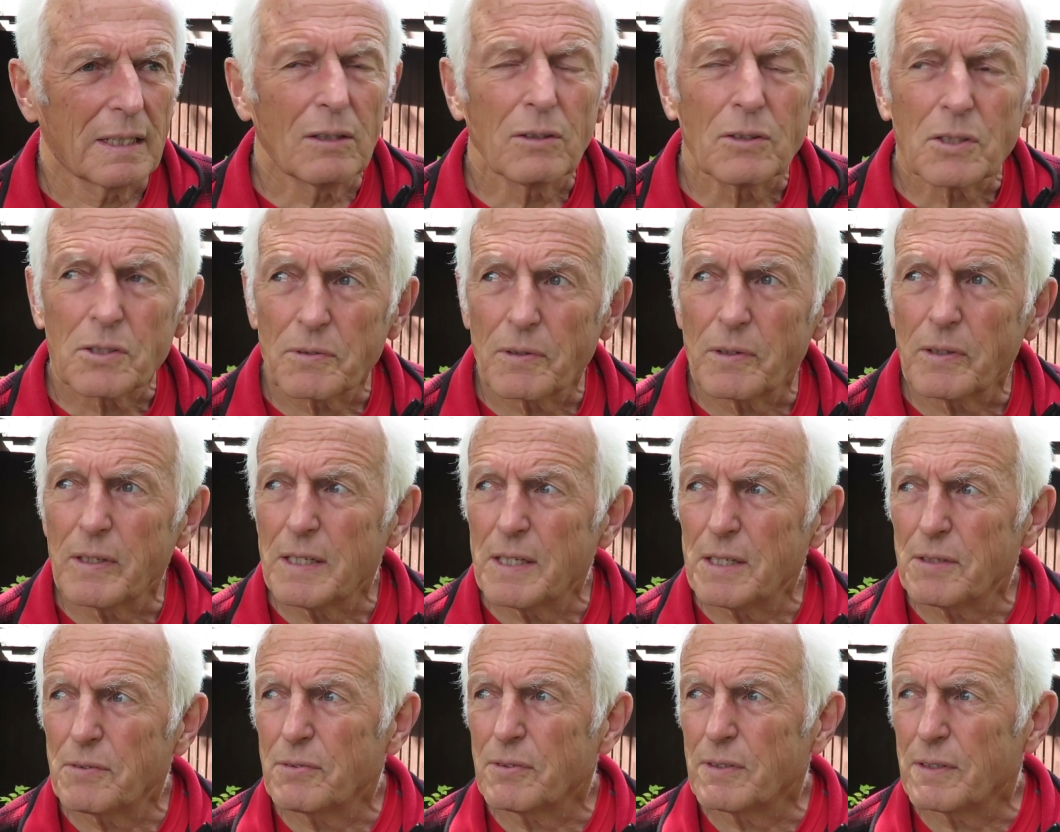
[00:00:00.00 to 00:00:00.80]
Looks
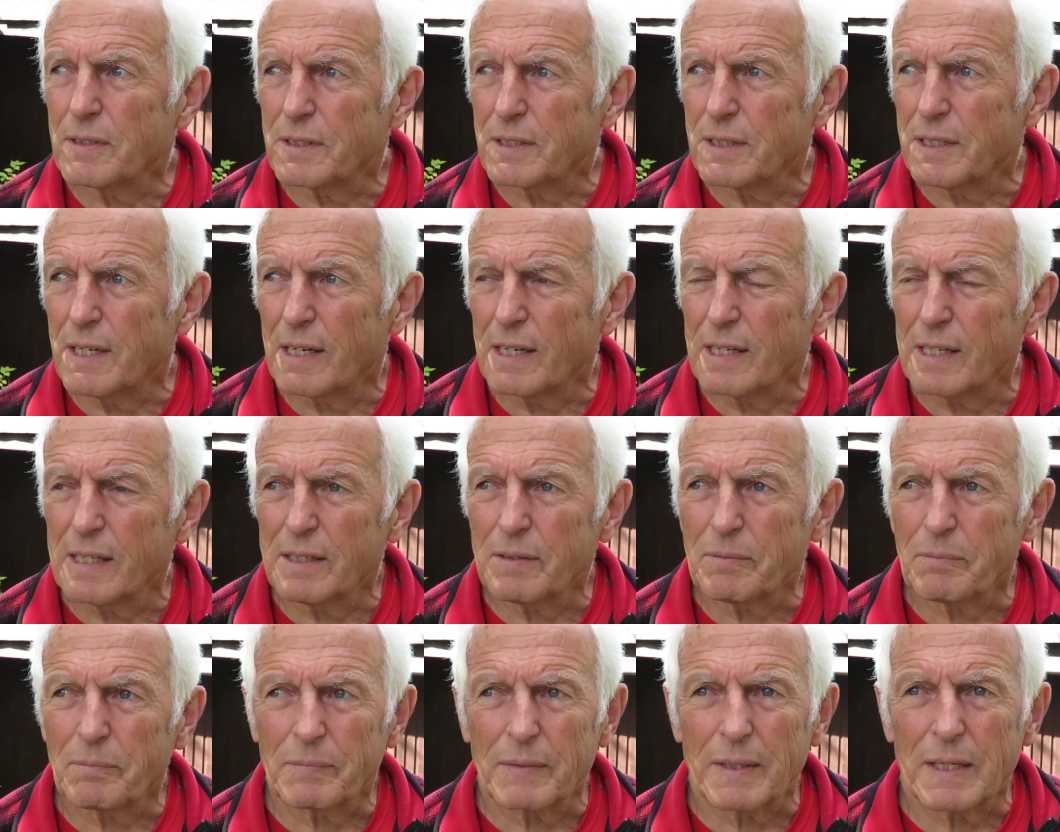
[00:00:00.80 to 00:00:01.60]
very different
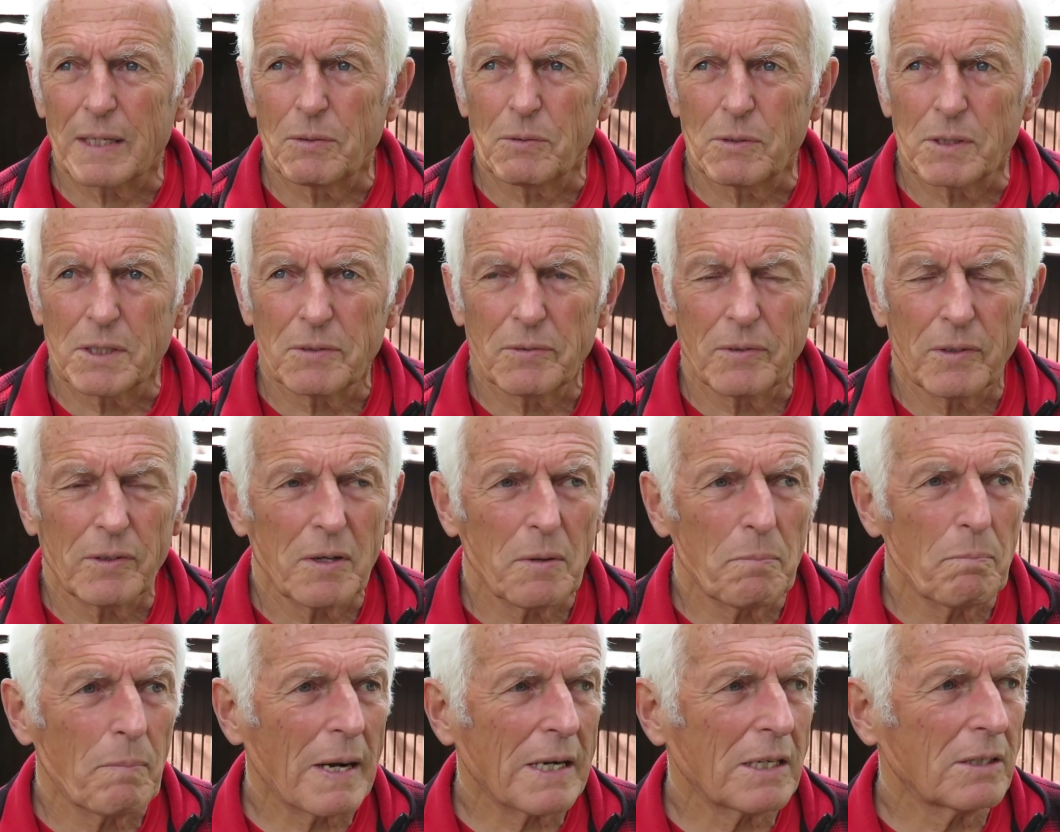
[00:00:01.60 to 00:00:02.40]
today. It's a
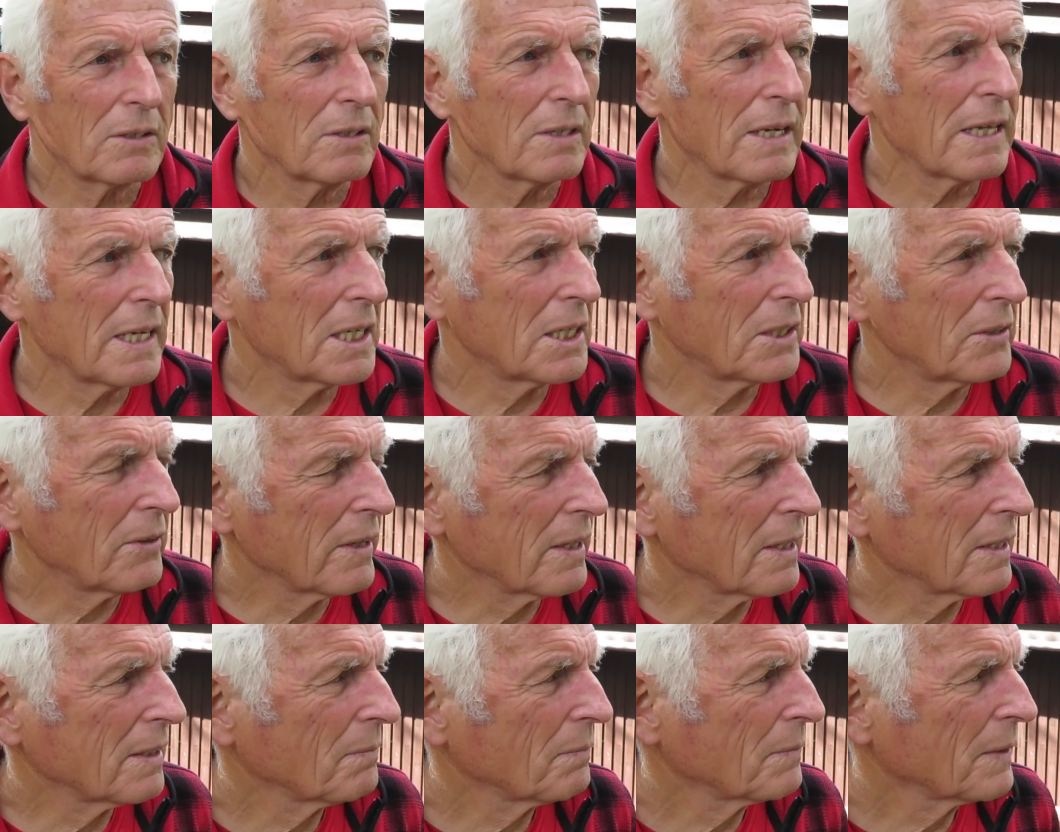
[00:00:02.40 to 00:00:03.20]
very barren
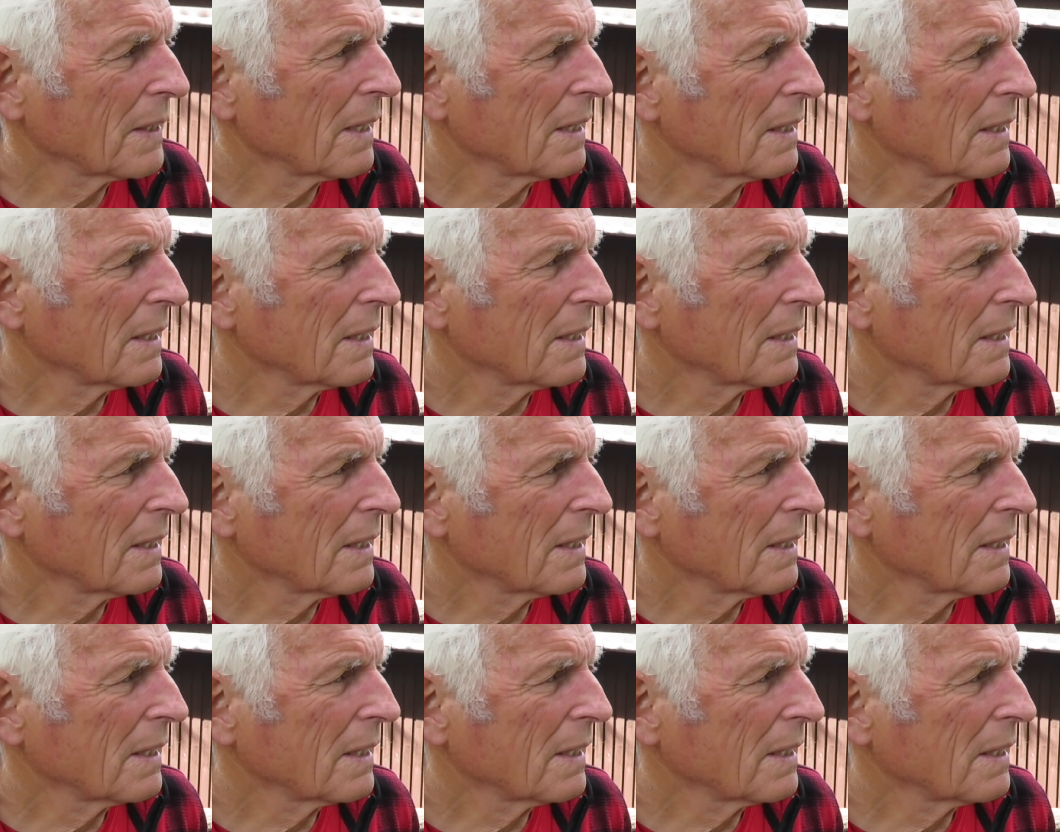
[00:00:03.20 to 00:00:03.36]
area,